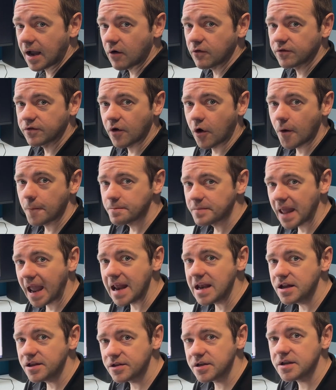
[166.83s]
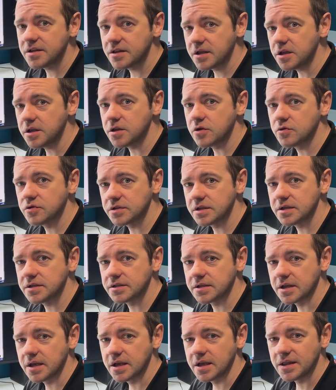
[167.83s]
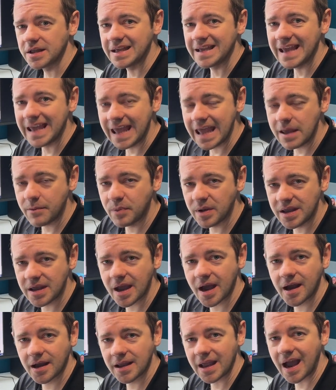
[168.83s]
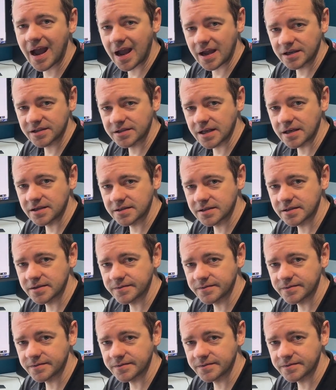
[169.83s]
out for, anything that uses the API access.